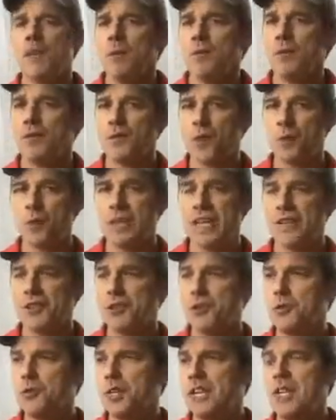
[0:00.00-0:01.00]
before we get
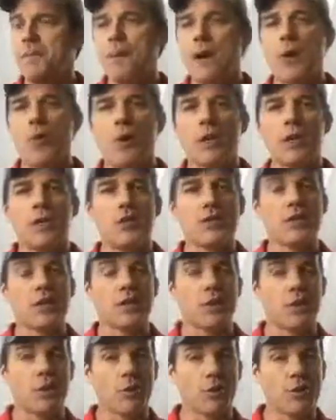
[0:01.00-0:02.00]
too deep, I want to just
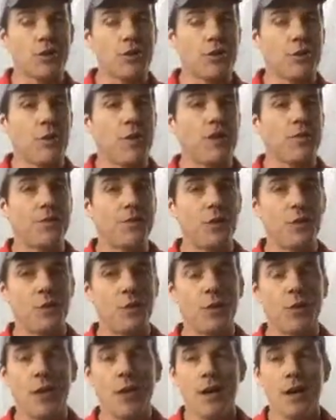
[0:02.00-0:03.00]
encourage you, if
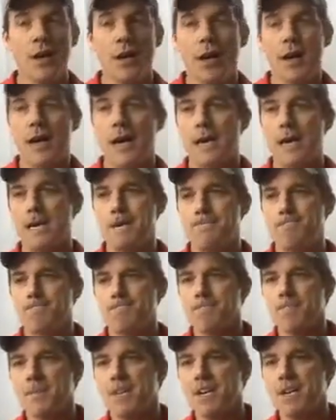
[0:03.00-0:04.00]
you
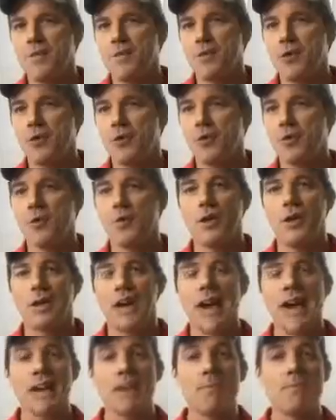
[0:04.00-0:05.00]

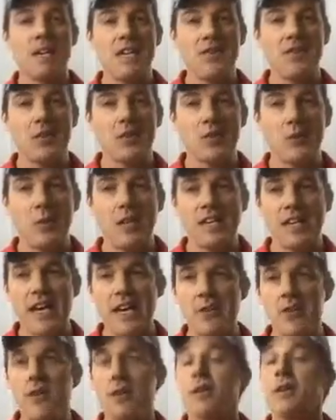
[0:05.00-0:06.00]
had a meet this
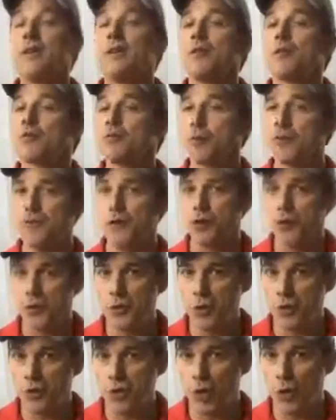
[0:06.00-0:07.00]
weekend, review
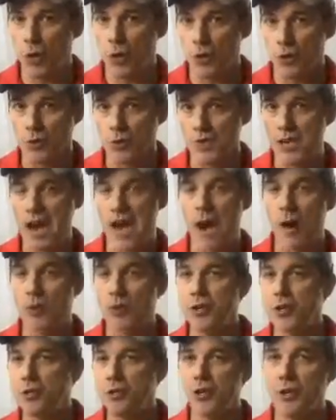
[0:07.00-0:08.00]
your goals. How
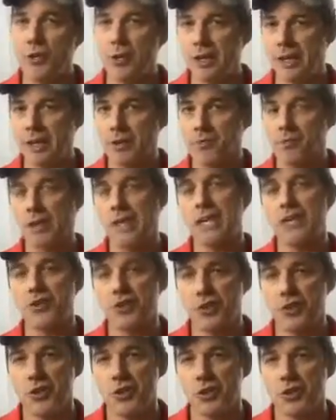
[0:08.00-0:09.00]
are you doing in
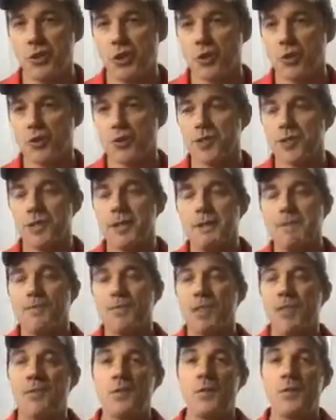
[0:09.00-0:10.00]
relation to your goals?
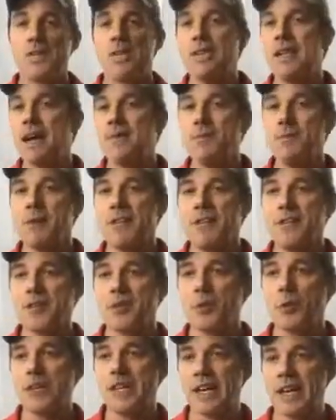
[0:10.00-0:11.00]
If you didn't have a meet
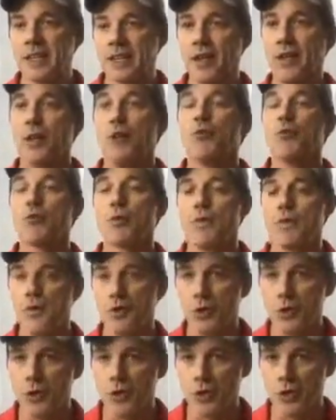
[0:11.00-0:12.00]
this weekend,
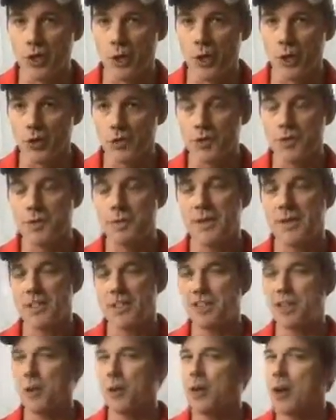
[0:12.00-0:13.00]
review your goals,
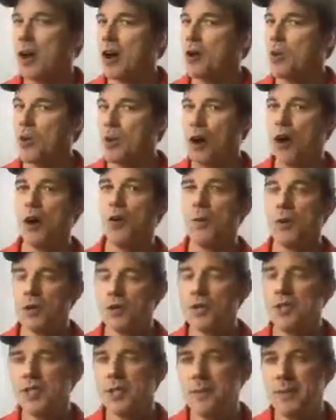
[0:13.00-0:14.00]
because here we are, we're
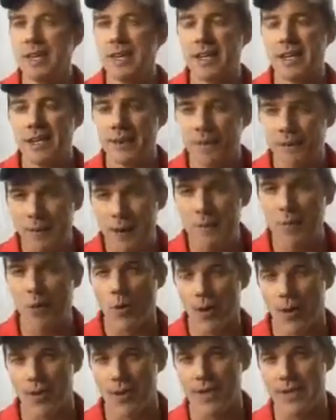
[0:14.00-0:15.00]
almost at the beginning of
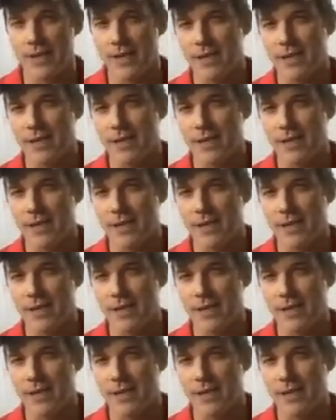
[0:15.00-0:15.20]
February,